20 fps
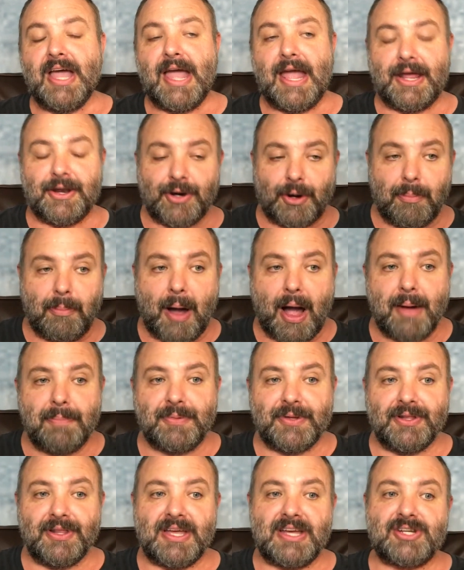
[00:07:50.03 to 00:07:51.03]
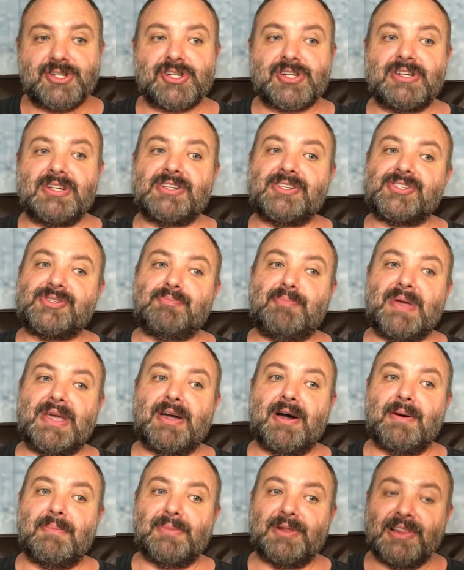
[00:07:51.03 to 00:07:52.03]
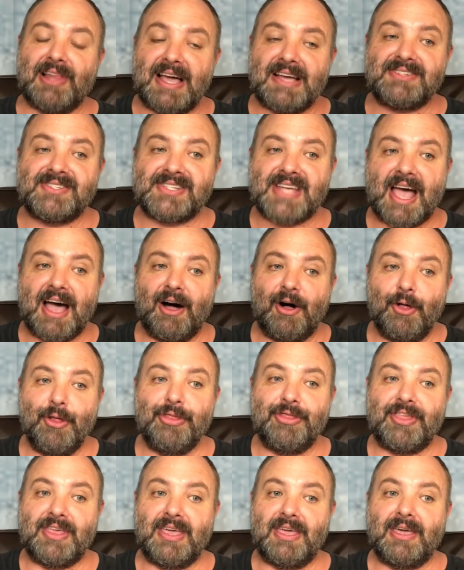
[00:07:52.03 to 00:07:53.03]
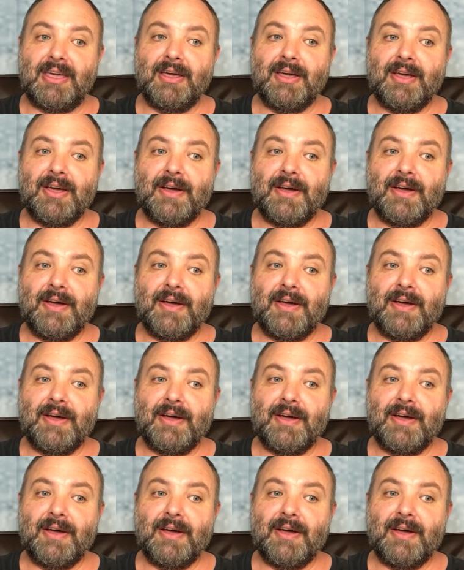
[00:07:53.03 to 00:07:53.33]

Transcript: and our population has become less healthy,